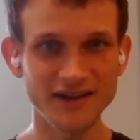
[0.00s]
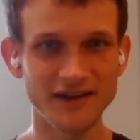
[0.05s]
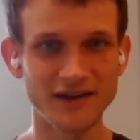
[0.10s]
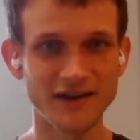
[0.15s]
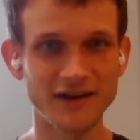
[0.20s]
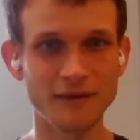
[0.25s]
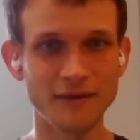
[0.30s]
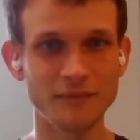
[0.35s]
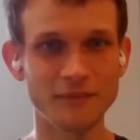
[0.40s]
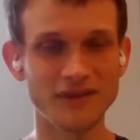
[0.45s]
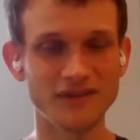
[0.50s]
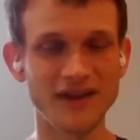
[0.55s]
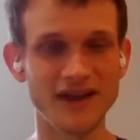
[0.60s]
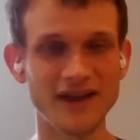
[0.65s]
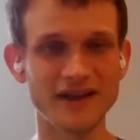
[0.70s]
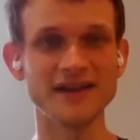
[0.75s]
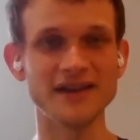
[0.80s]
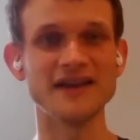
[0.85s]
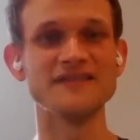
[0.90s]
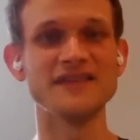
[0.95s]

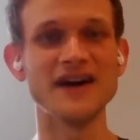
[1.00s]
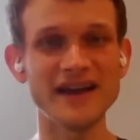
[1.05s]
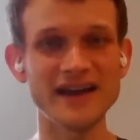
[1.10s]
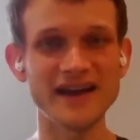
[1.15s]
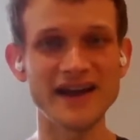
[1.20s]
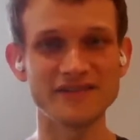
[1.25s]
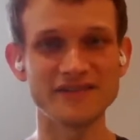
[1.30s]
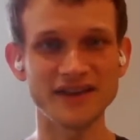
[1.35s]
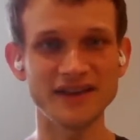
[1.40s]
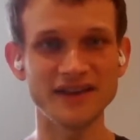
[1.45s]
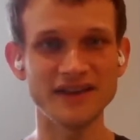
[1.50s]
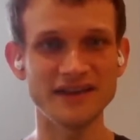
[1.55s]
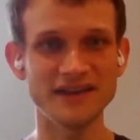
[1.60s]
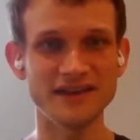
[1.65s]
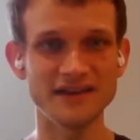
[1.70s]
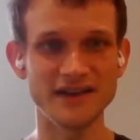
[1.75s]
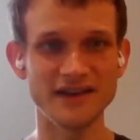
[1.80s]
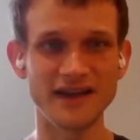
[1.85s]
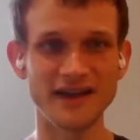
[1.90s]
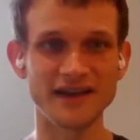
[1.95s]
then if I have a
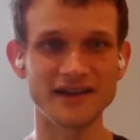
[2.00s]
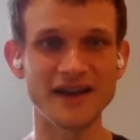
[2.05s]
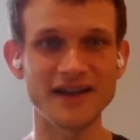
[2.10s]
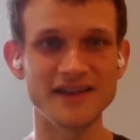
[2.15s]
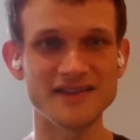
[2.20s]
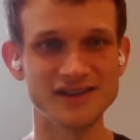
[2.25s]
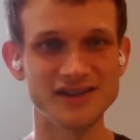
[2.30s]
key and I